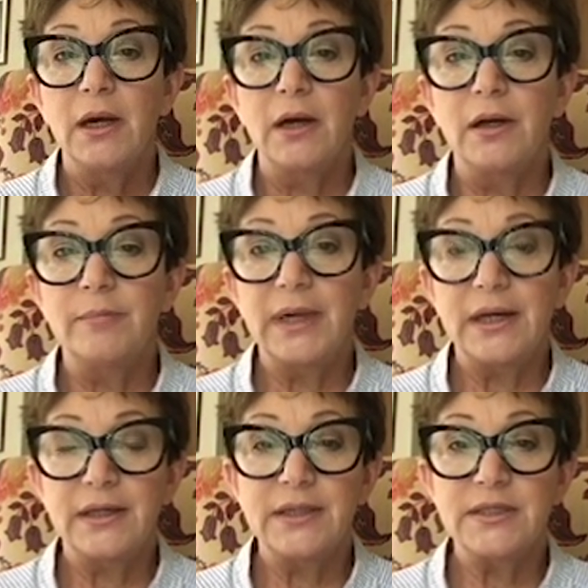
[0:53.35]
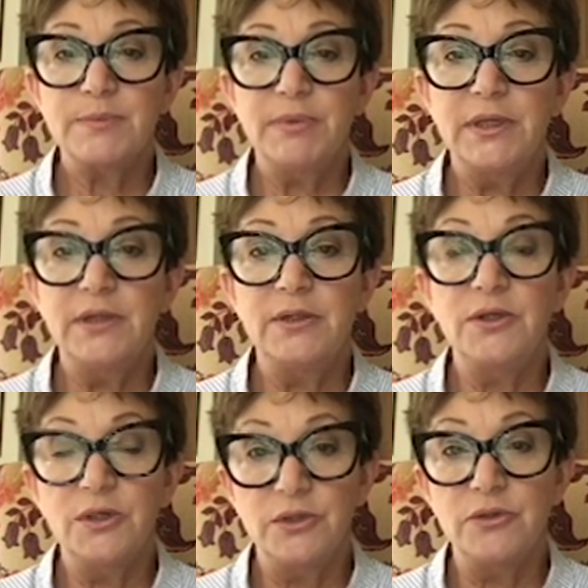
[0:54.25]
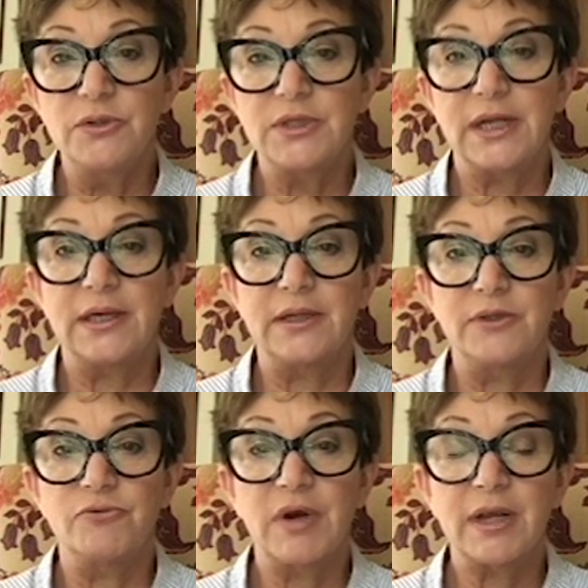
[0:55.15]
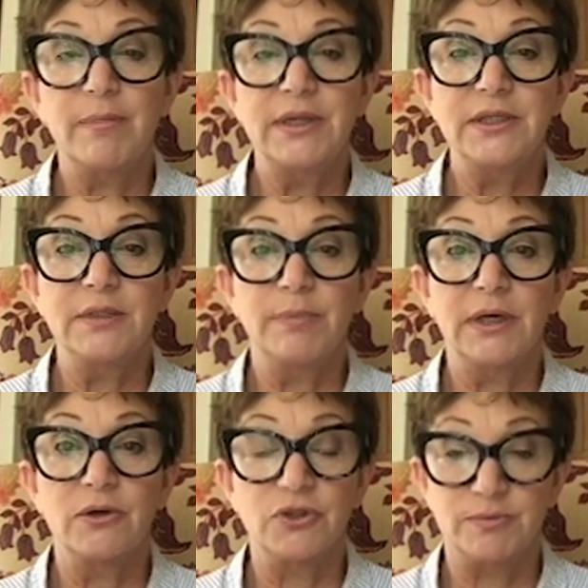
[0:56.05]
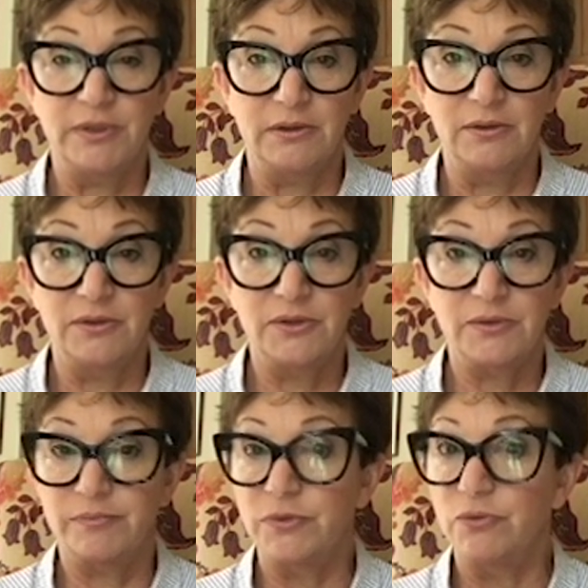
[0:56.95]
And it's been used and recommended by hospitals